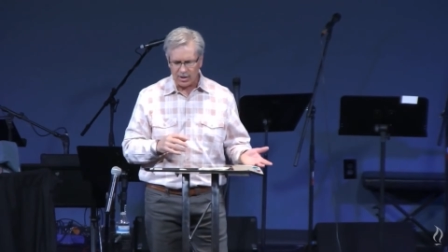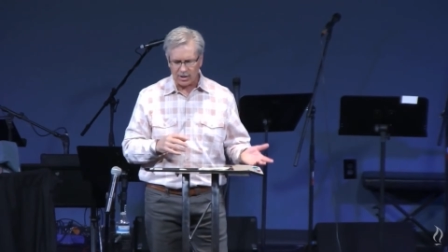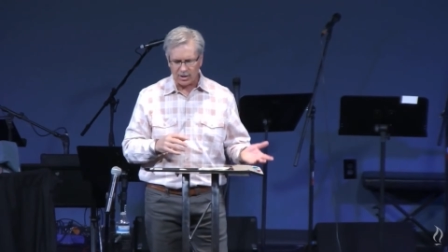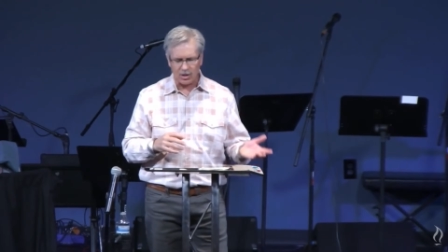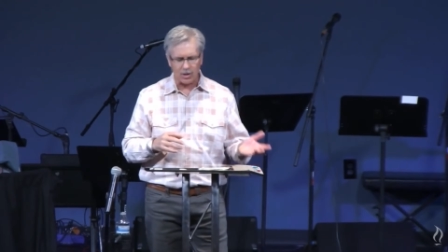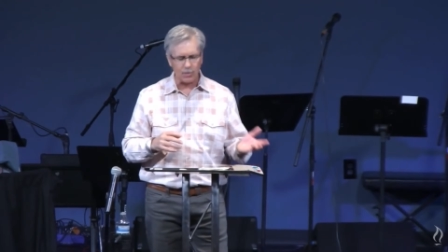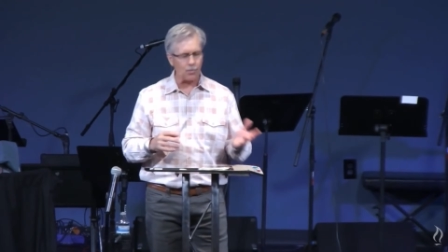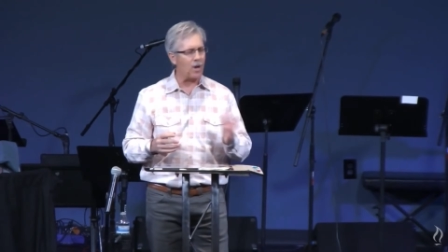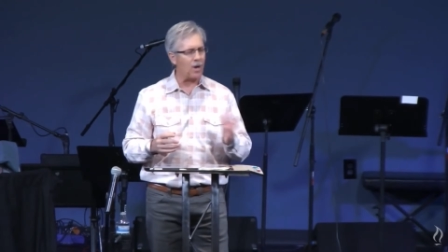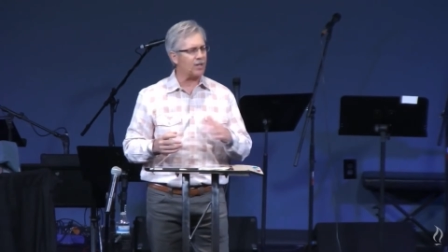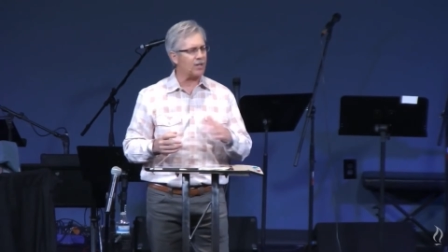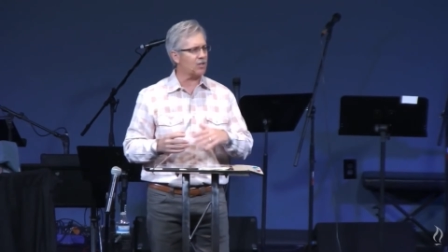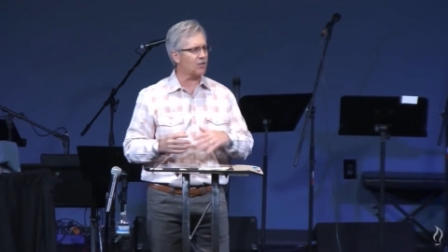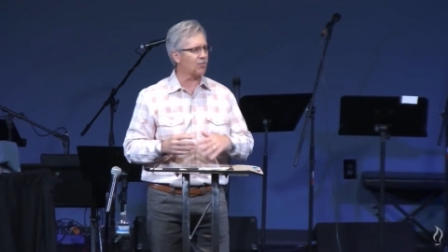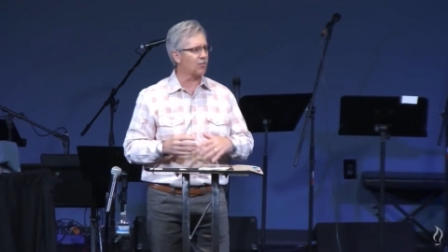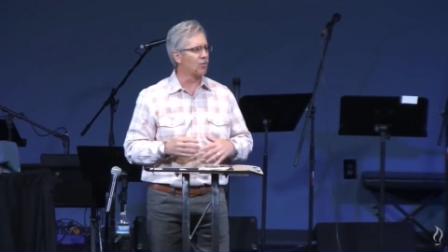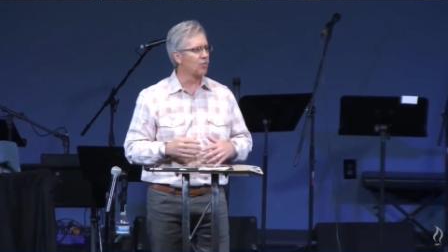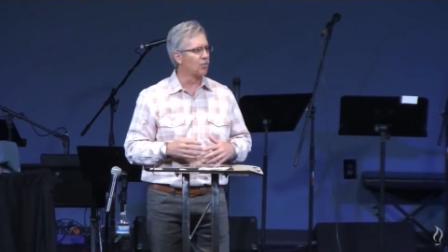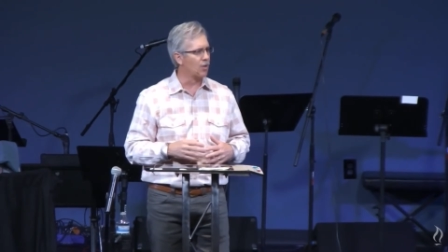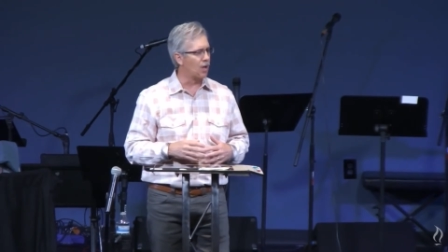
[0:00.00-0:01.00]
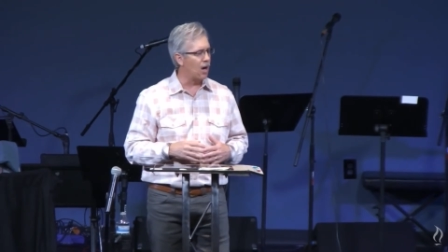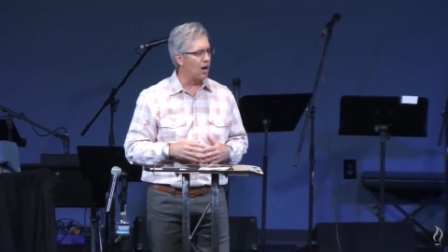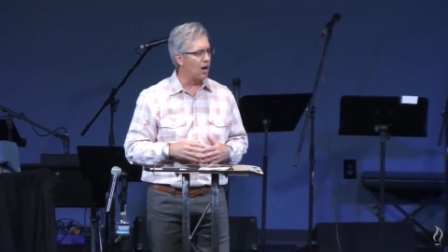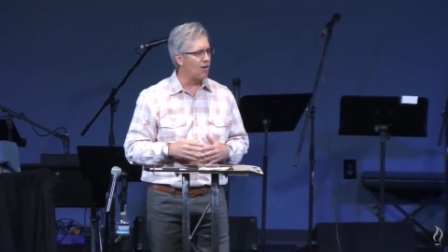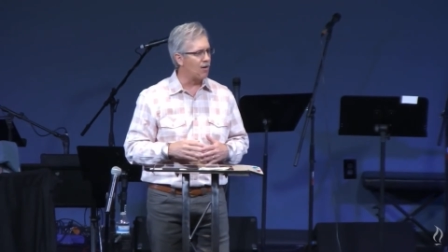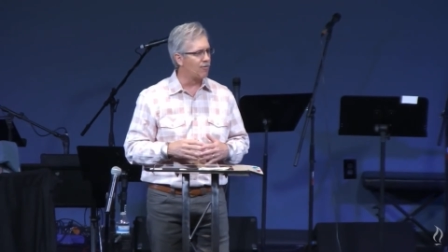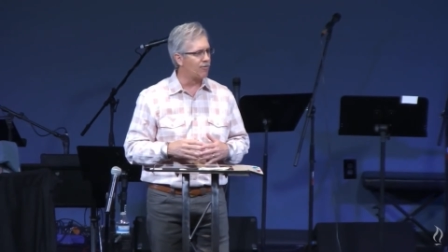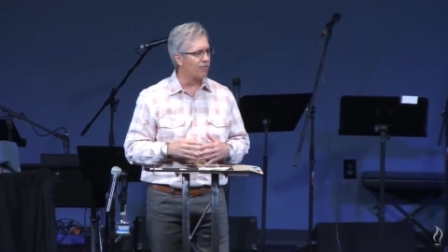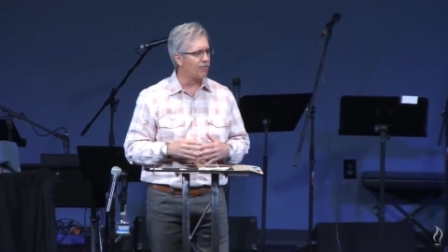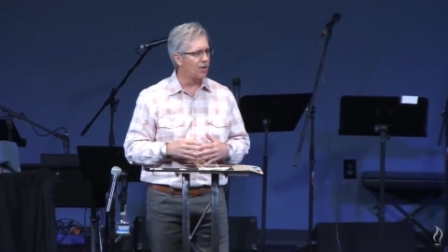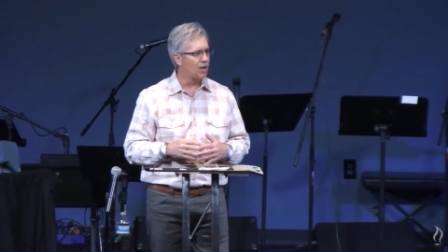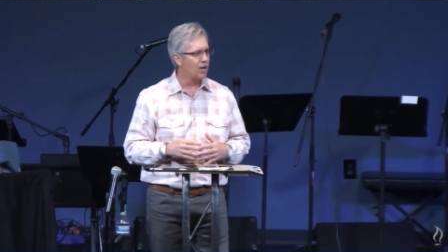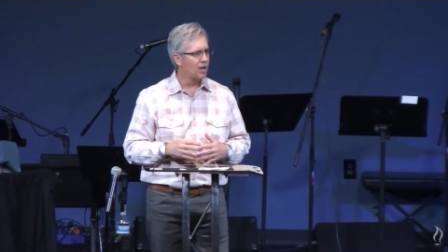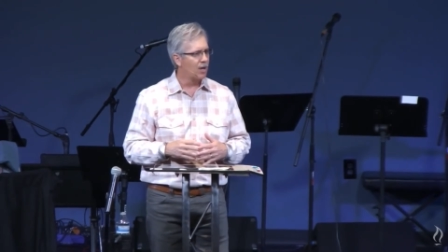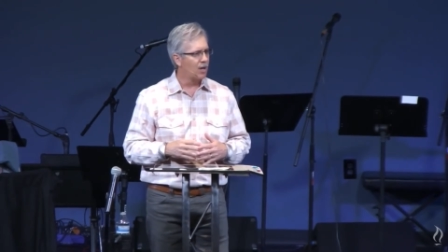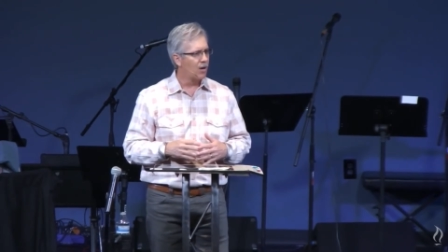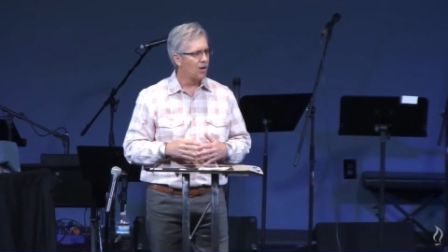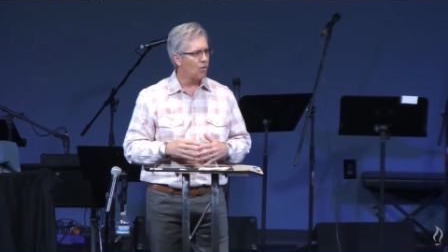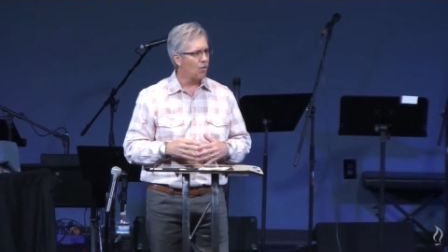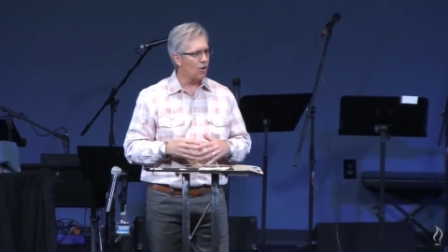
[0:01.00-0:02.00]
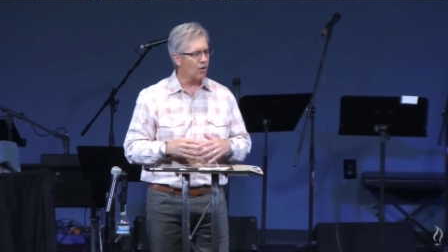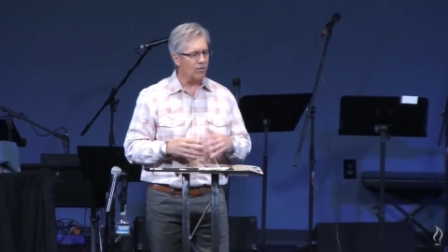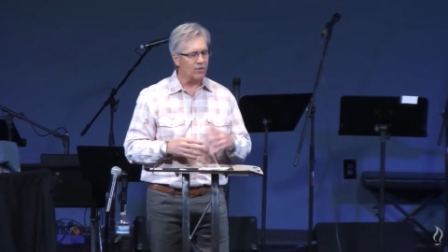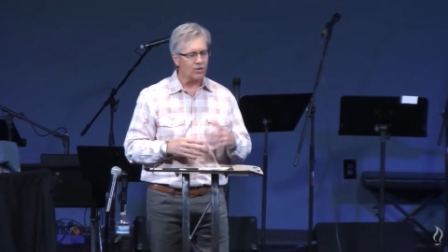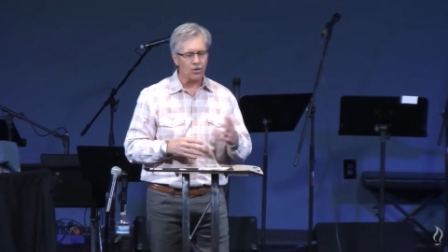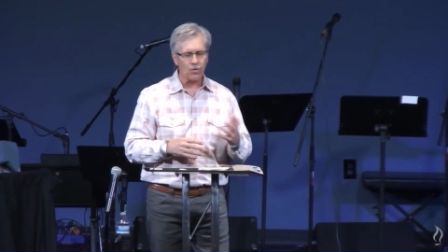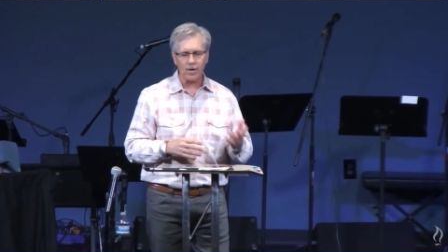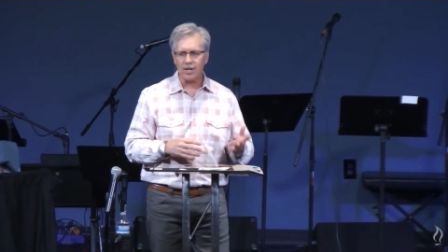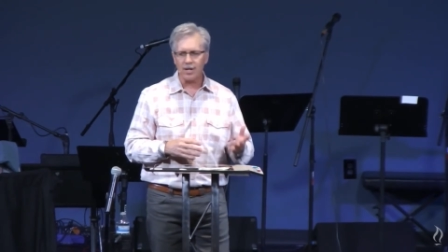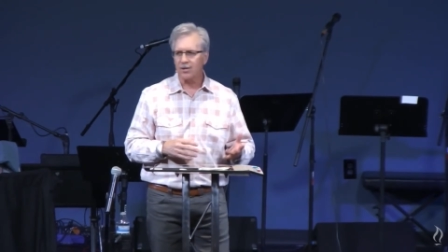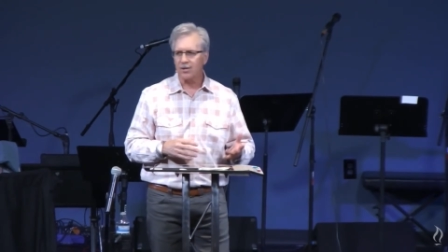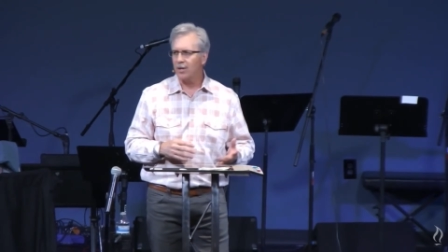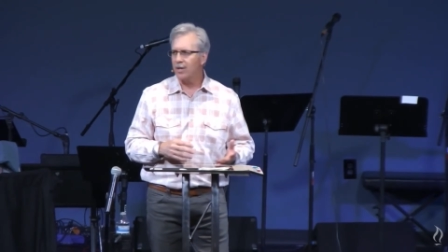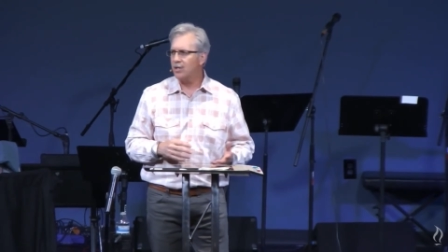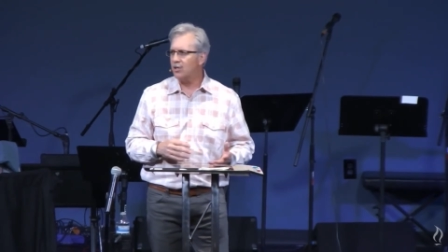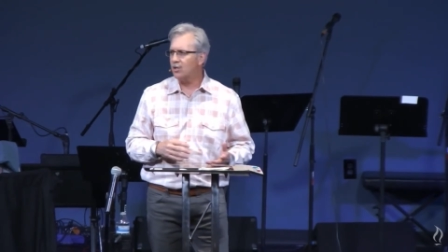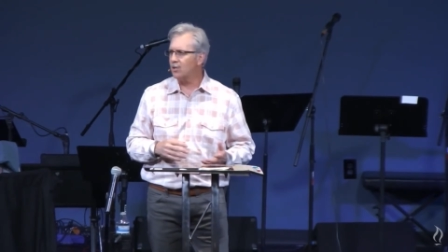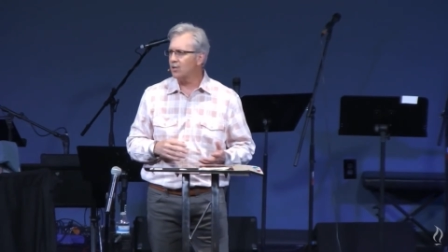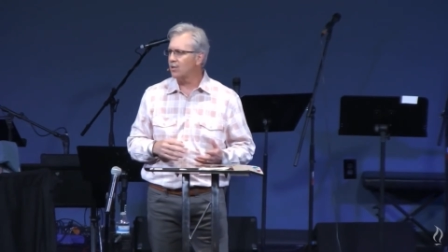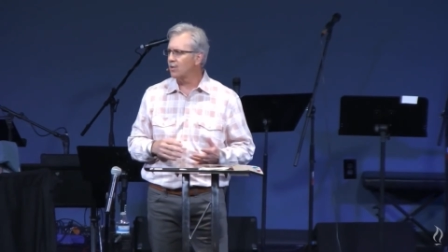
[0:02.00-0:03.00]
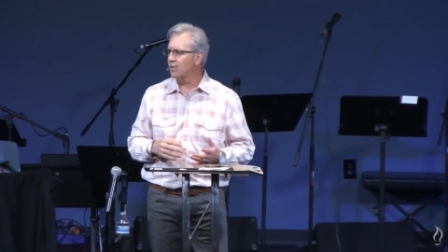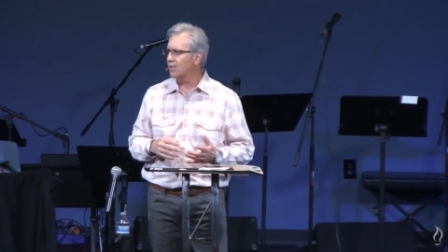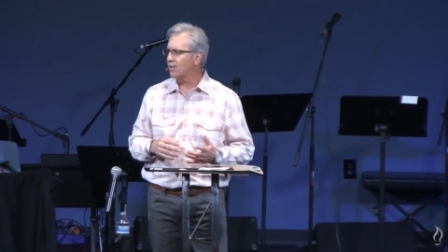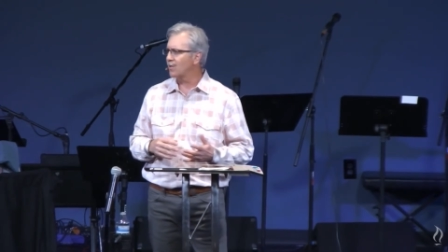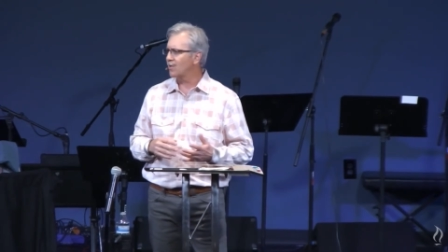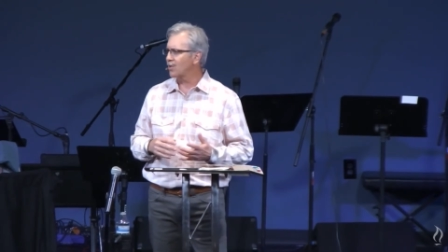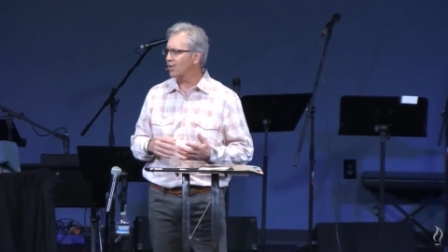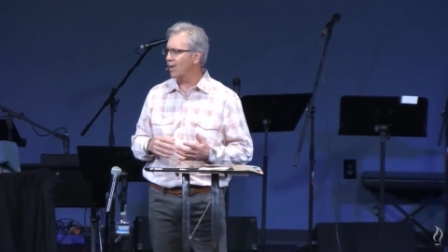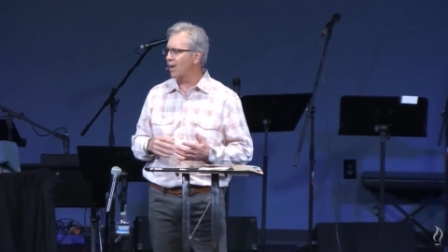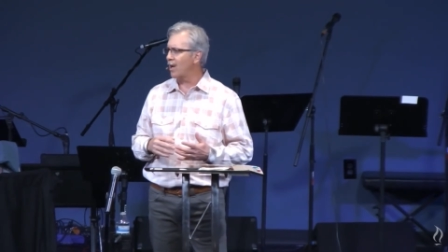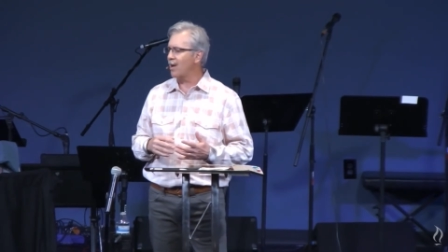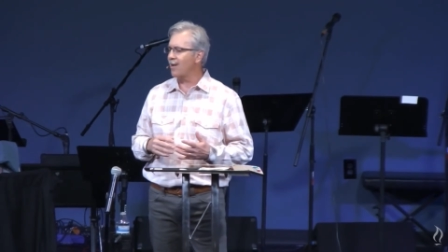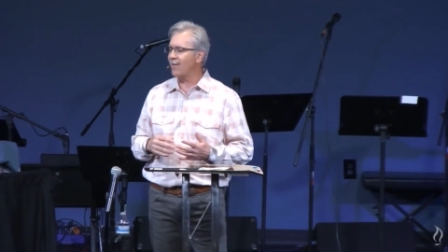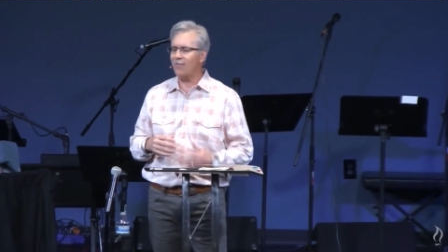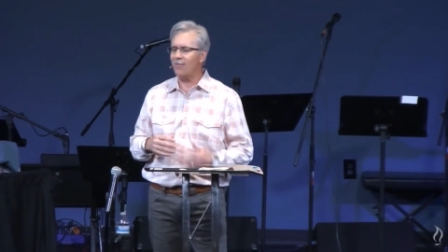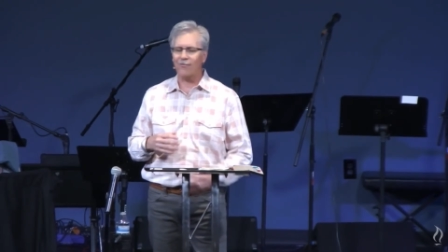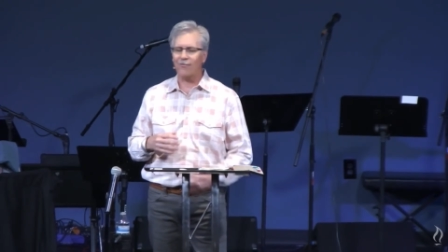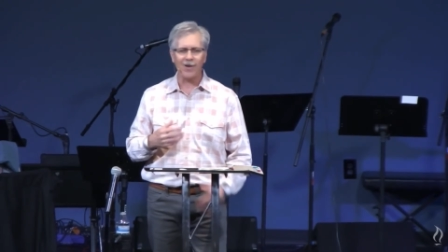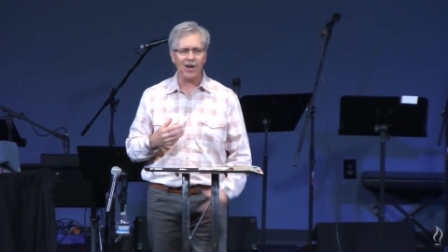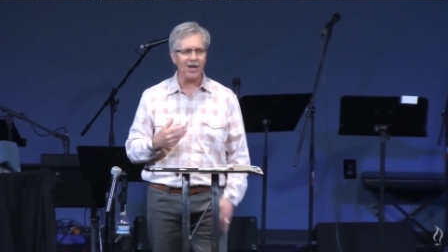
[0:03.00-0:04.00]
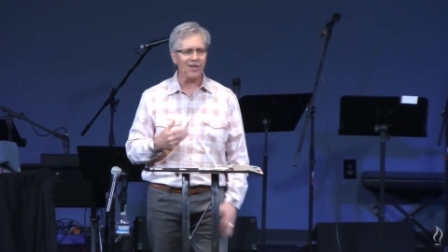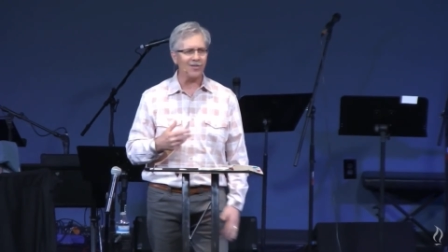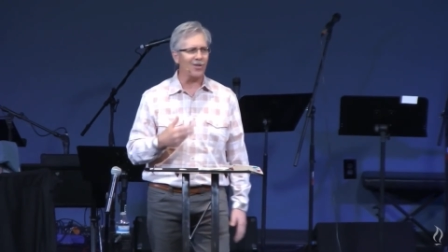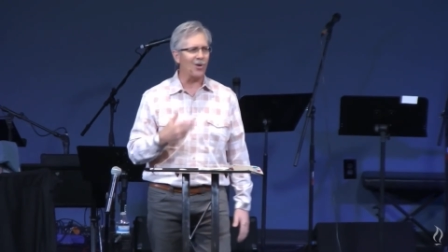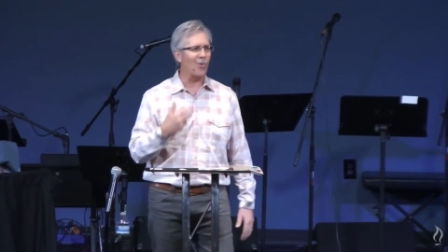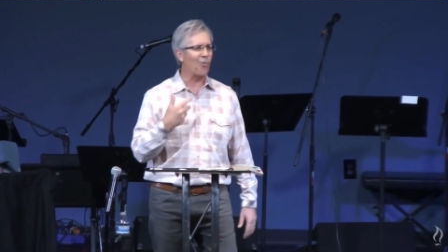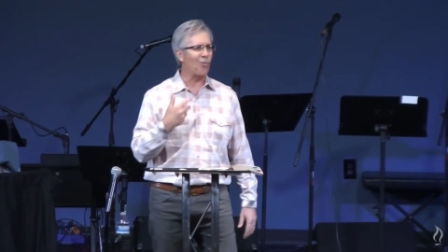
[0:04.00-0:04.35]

is expressed through love, or other translations say faith